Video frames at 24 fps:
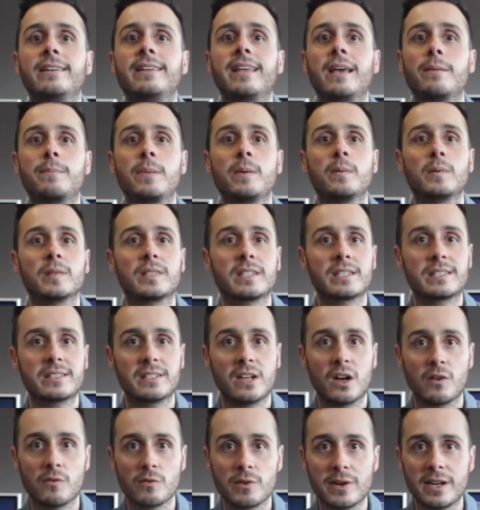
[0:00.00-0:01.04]
Get people to
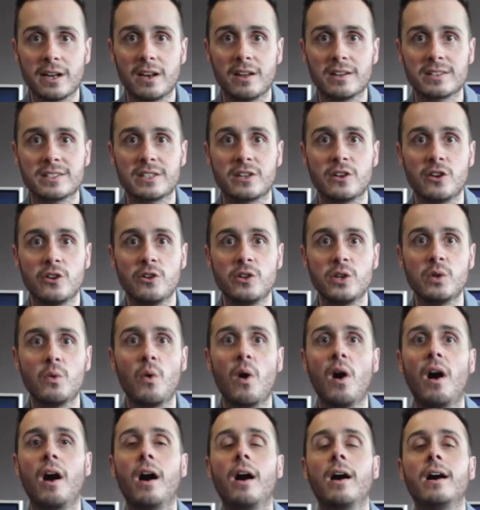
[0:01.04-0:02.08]
start realising who
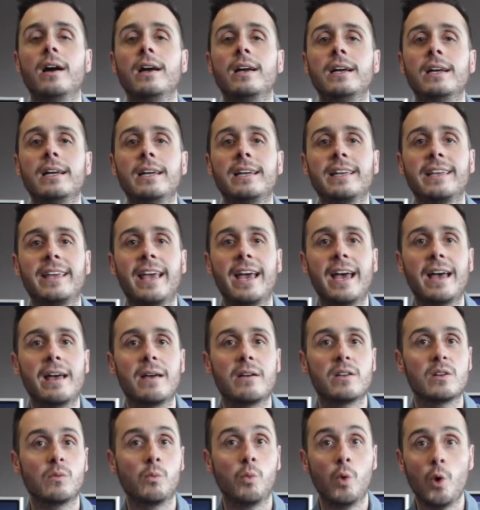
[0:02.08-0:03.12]
you are. Get
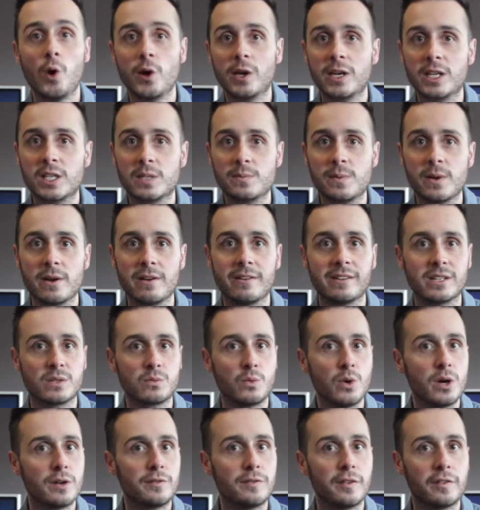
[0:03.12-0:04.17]
work
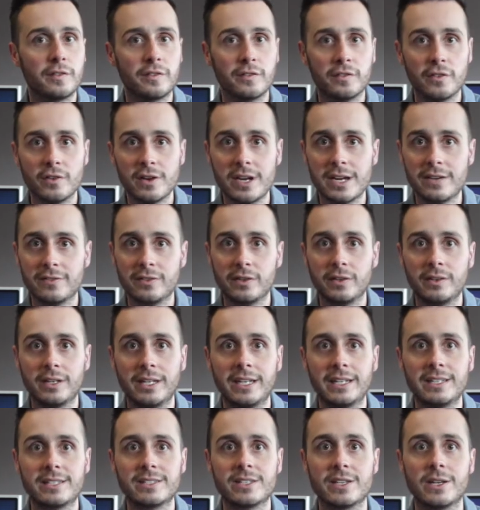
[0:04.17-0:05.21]
experience, work for free if you
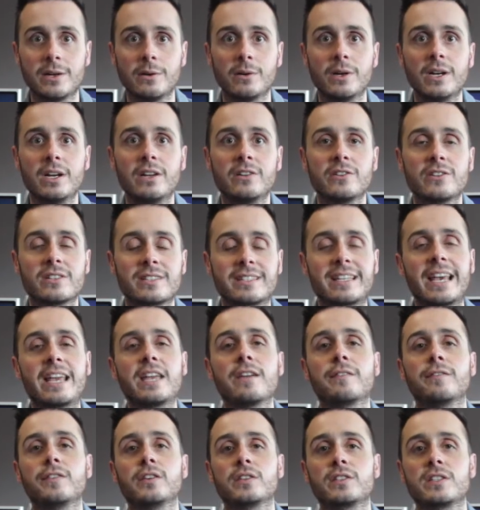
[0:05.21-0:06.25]
need to. Just
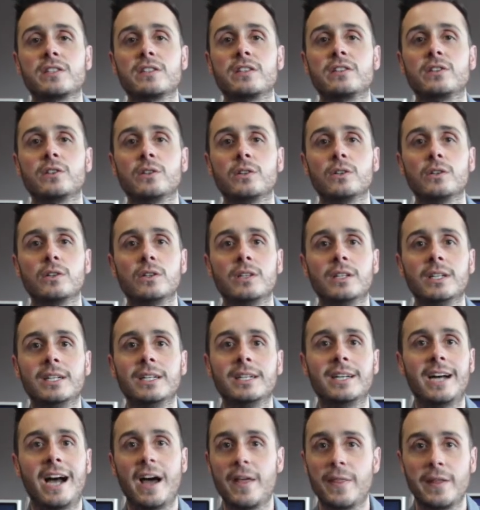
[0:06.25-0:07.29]
get your foot in the door
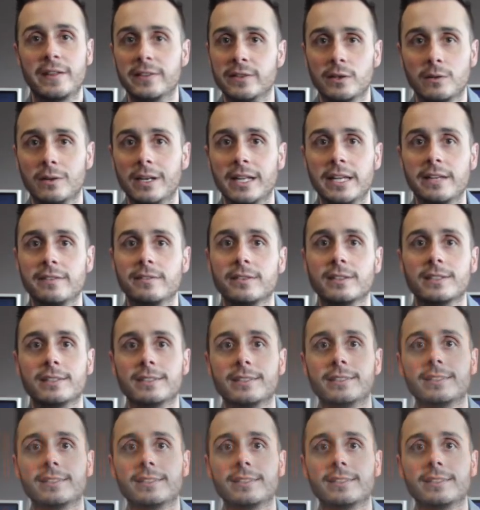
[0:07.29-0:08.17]
and then don't leave.